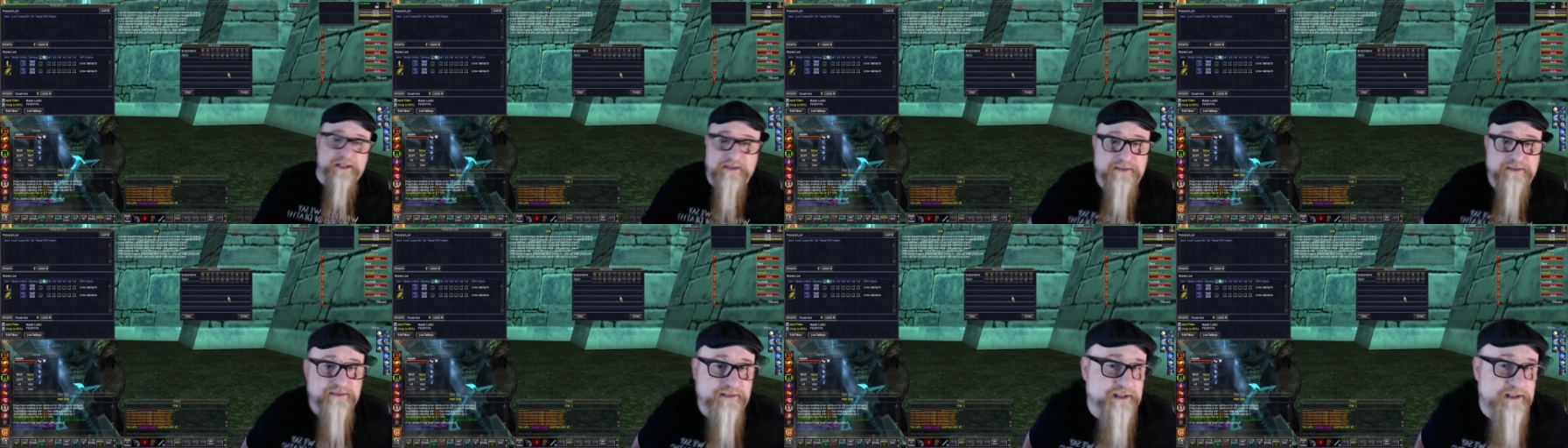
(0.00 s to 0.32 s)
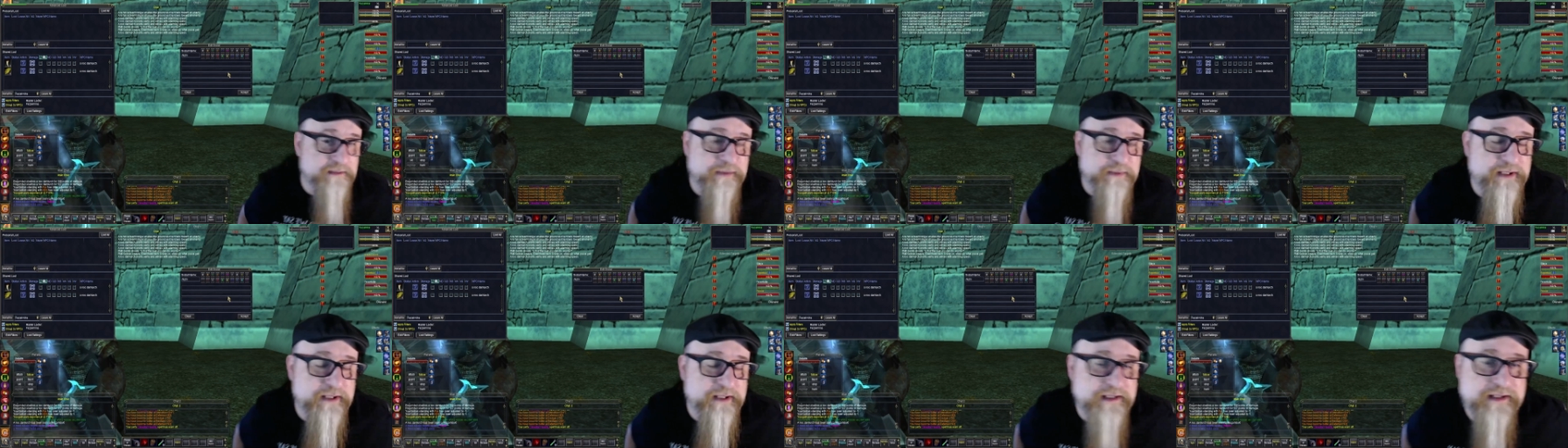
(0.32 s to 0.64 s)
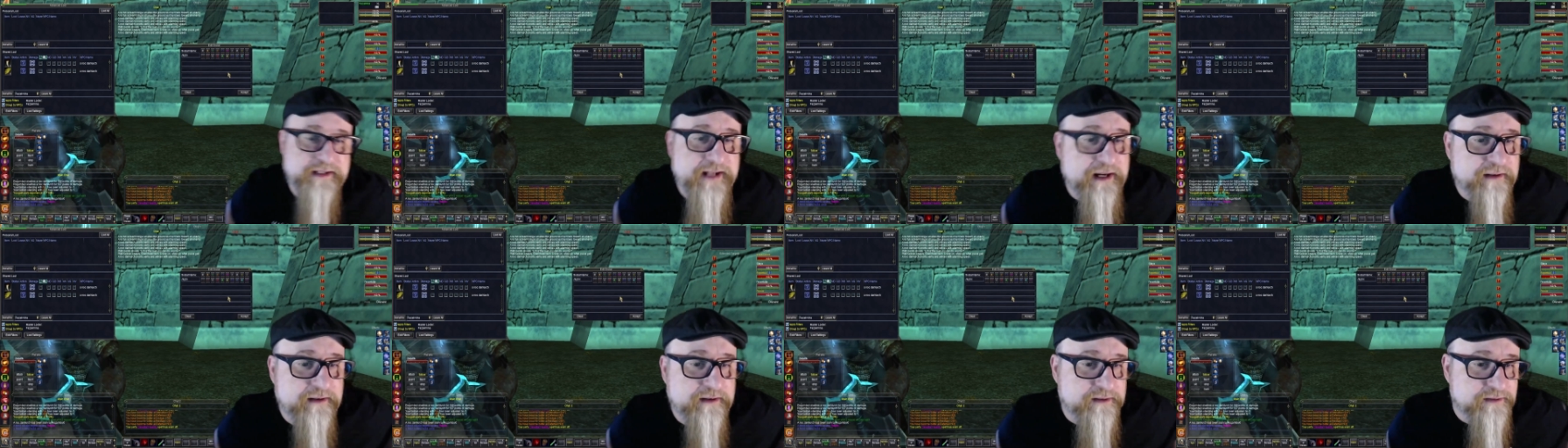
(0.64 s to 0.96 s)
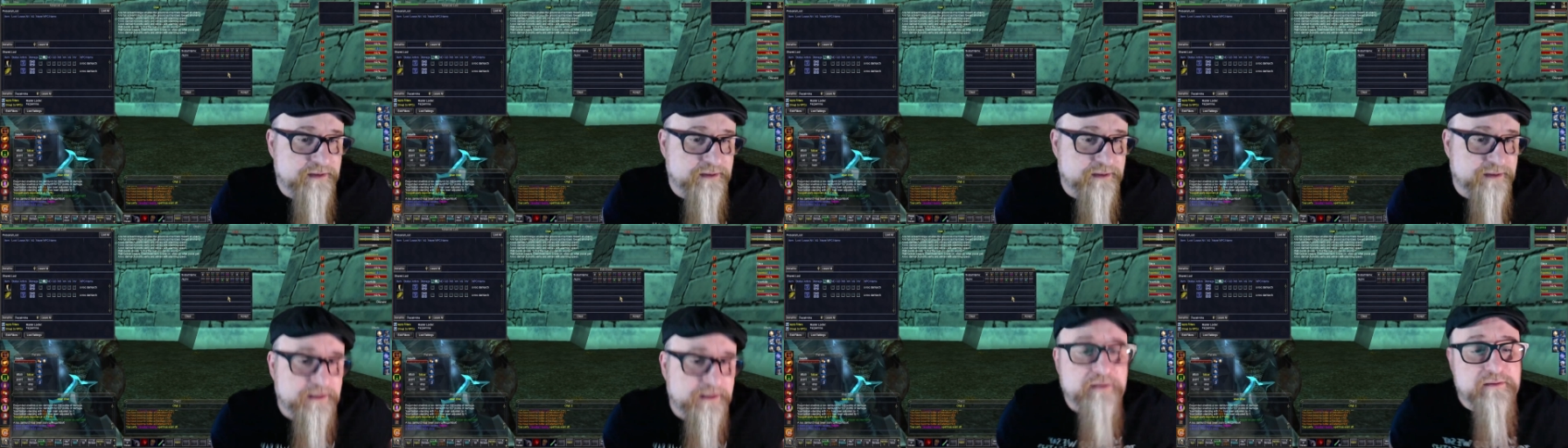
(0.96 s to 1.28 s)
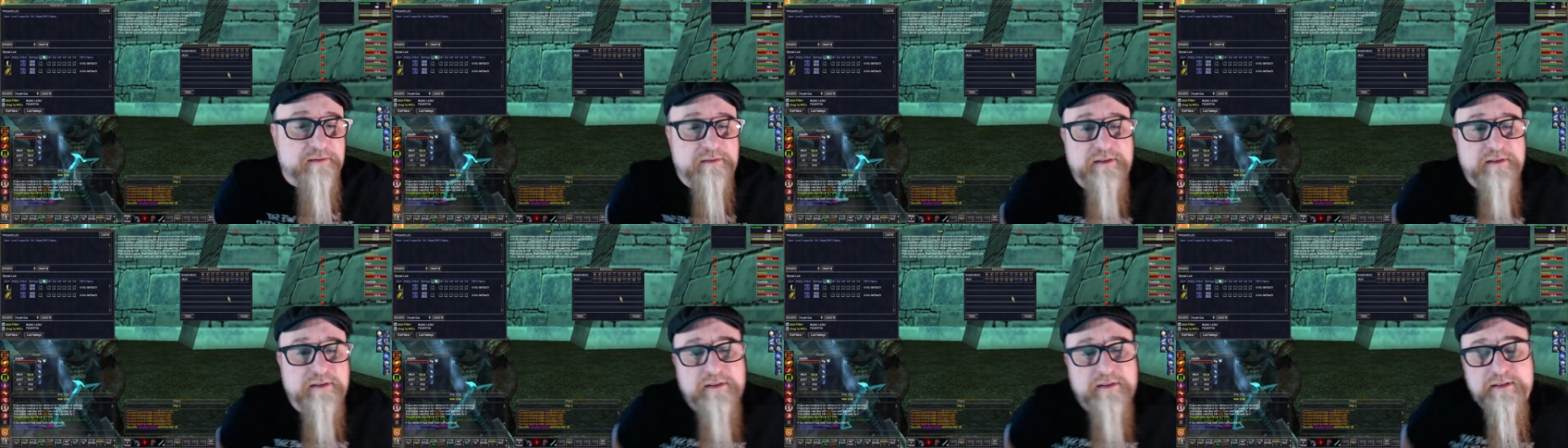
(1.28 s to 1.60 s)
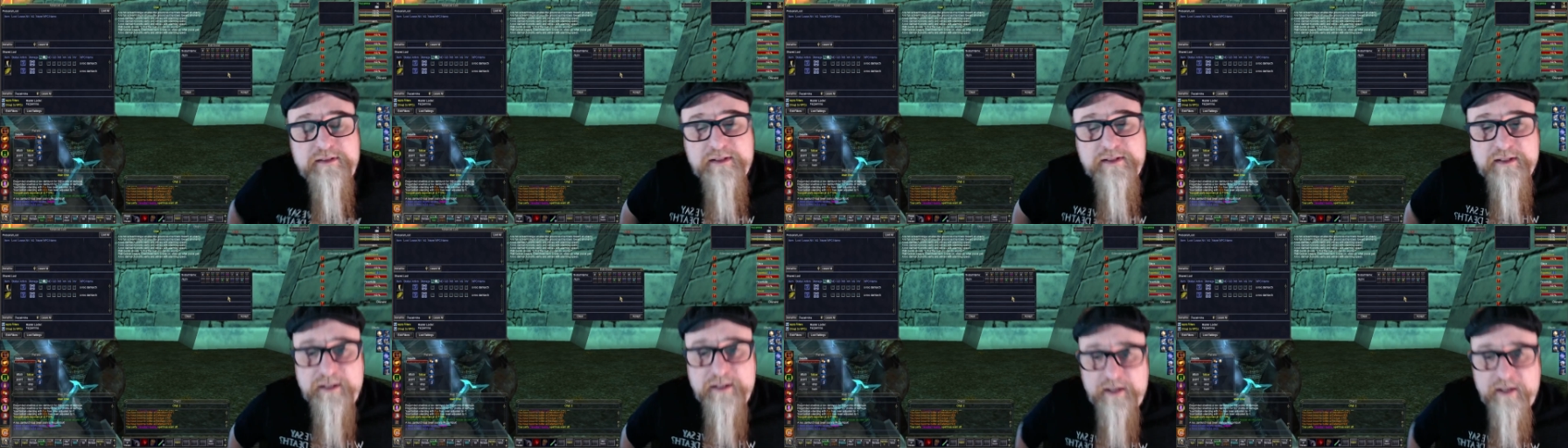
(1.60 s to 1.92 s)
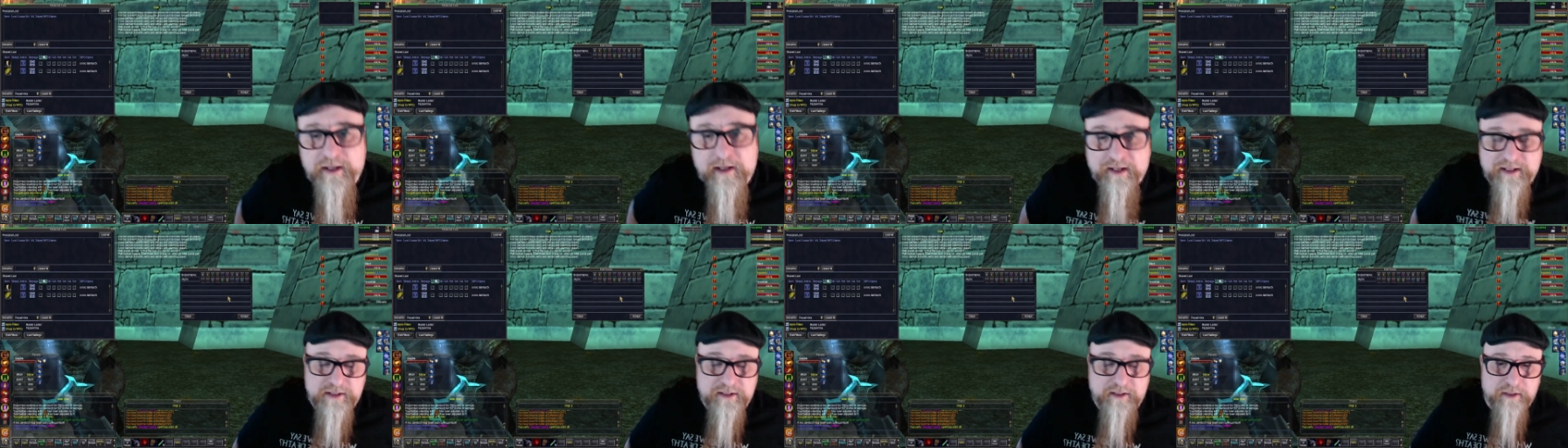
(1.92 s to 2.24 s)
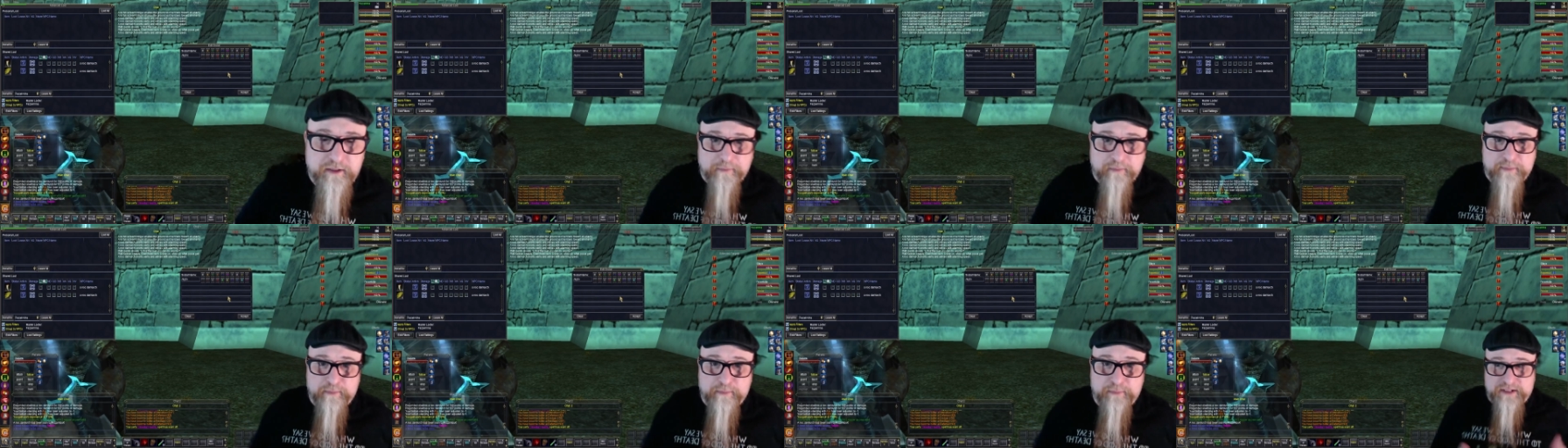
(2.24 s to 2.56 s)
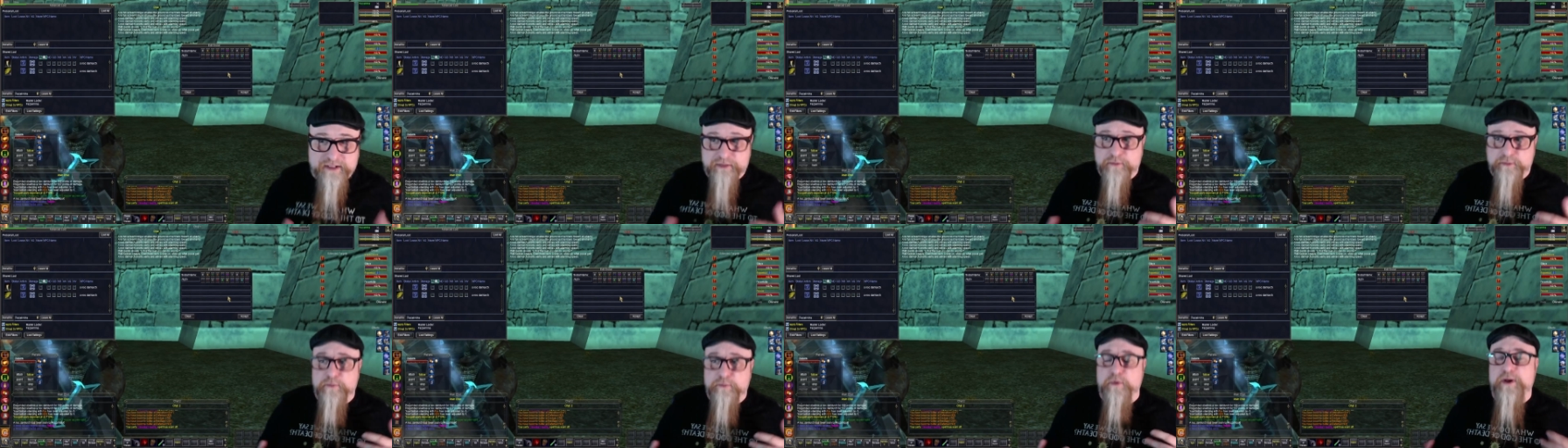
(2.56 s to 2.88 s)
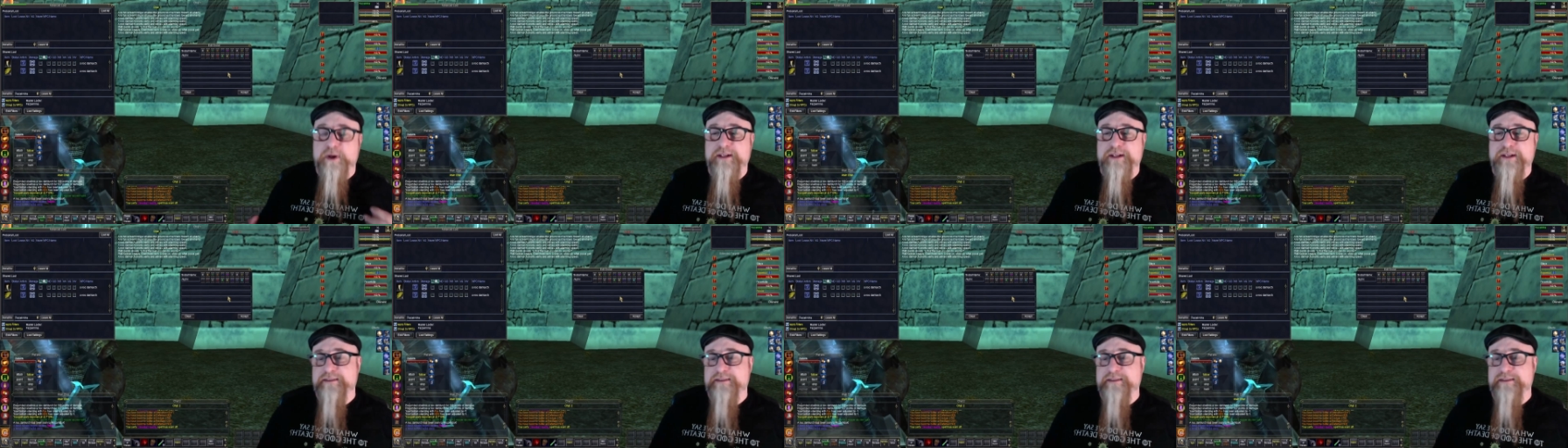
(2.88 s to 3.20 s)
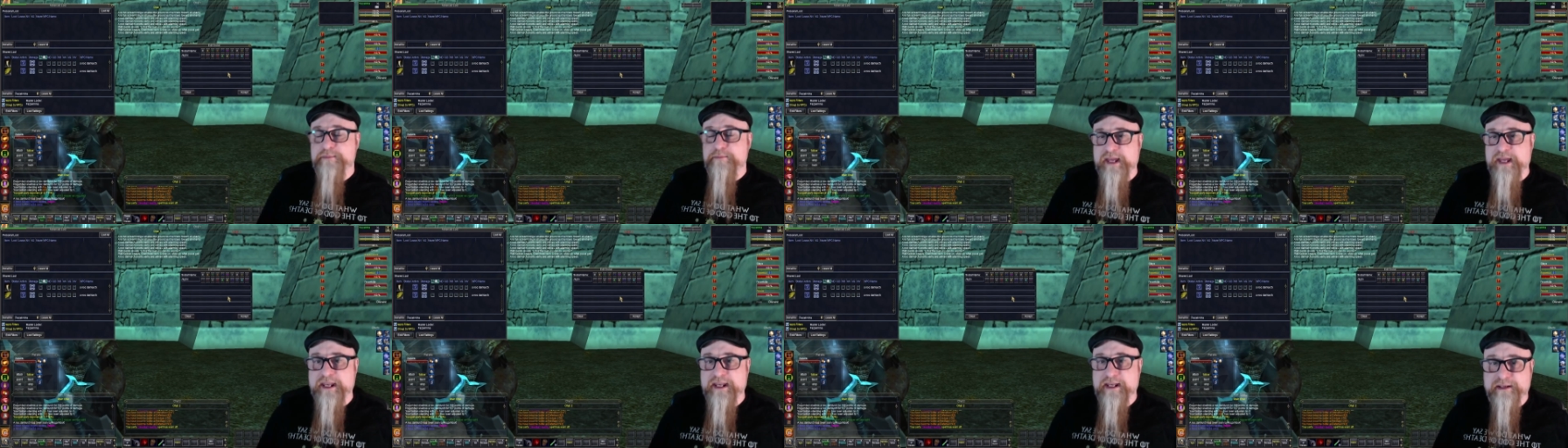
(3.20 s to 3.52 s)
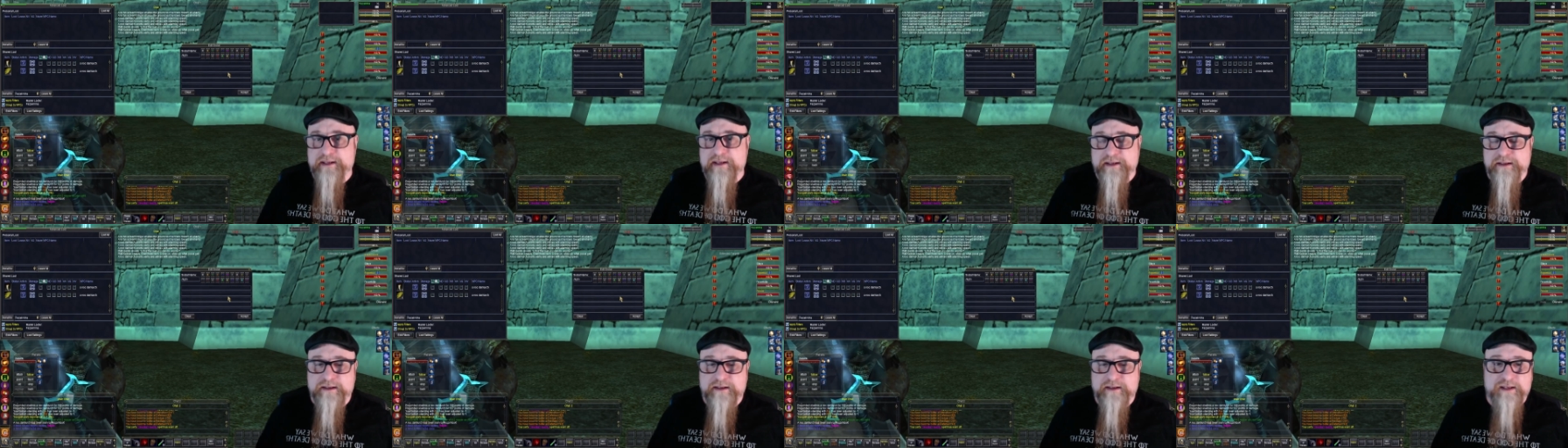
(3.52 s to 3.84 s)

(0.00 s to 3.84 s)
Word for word: Say you're playing a character alone, and you but you want to make